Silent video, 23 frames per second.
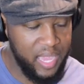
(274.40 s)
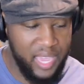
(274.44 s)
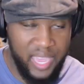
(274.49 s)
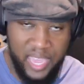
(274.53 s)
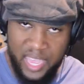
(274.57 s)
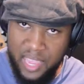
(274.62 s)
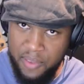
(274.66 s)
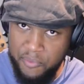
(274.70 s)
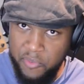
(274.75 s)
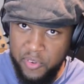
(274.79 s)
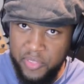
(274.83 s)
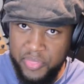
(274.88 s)

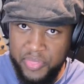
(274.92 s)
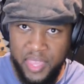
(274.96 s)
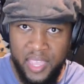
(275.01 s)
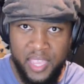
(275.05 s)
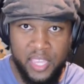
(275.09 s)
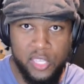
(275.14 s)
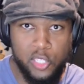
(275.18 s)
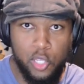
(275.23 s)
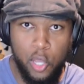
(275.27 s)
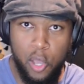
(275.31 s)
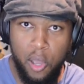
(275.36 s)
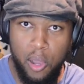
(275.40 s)
everything
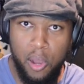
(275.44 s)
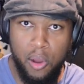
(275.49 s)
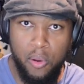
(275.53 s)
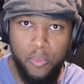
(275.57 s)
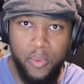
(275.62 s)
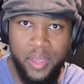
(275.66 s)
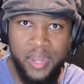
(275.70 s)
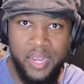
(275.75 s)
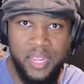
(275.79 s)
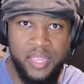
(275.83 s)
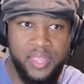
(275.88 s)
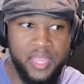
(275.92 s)
is
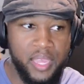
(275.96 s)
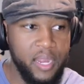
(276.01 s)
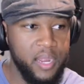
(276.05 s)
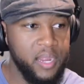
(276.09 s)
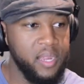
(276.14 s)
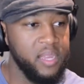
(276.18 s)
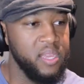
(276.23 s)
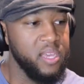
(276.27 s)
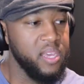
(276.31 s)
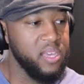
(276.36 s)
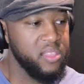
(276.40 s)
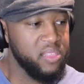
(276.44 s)
already
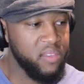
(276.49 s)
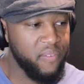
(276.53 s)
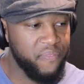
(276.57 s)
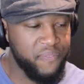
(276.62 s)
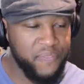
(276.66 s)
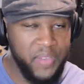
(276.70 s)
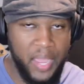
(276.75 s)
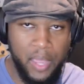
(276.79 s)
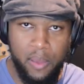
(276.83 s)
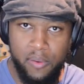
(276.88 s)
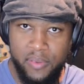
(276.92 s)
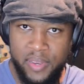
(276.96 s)
there, the
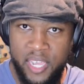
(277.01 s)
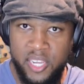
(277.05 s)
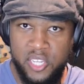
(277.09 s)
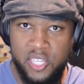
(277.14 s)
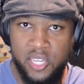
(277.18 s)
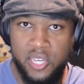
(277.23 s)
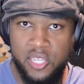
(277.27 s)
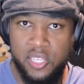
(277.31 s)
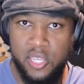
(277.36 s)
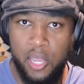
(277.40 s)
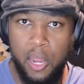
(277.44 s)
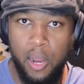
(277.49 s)

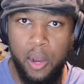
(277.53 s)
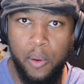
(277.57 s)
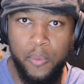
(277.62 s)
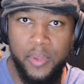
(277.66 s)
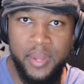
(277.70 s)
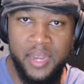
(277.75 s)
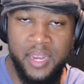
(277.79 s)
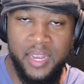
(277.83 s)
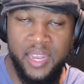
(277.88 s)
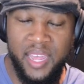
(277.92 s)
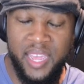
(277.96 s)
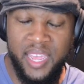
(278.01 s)
foundation is
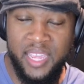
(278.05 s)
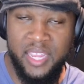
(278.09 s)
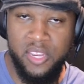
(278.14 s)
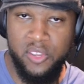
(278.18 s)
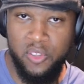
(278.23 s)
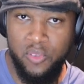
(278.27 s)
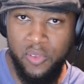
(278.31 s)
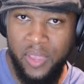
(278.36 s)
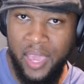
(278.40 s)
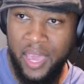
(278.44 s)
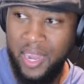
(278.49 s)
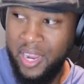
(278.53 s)
already laid,
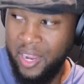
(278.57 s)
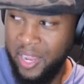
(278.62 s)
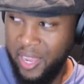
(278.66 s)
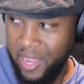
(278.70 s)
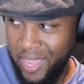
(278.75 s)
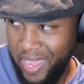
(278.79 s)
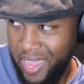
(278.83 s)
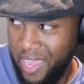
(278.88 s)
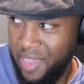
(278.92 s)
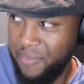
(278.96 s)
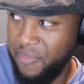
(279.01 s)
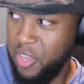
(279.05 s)
you got a
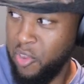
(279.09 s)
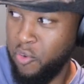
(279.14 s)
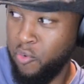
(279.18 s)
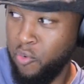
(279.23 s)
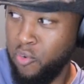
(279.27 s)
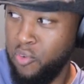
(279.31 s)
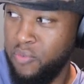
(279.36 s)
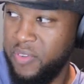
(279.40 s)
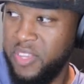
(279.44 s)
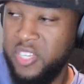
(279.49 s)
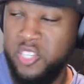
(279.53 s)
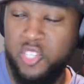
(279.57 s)
heavy
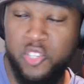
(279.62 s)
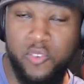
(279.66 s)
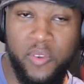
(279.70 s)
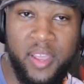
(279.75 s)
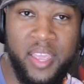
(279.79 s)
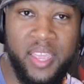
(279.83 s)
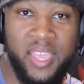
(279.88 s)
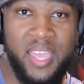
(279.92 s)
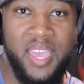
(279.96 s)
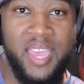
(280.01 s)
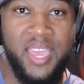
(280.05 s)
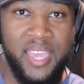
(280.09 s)
grooving
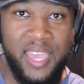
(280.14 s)
track,